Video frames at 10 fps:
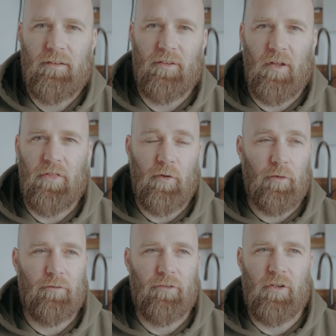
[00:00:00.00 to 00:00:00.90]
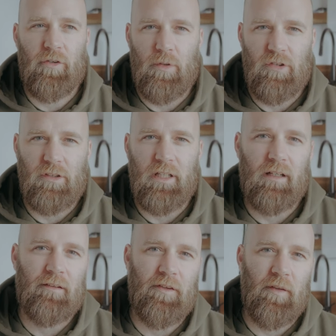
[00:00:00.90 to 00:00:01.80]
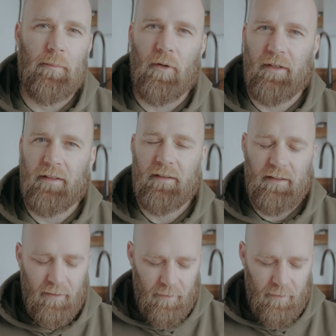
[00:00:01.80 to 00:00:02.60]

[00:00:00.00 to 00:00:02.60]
So I thought first we should get into the body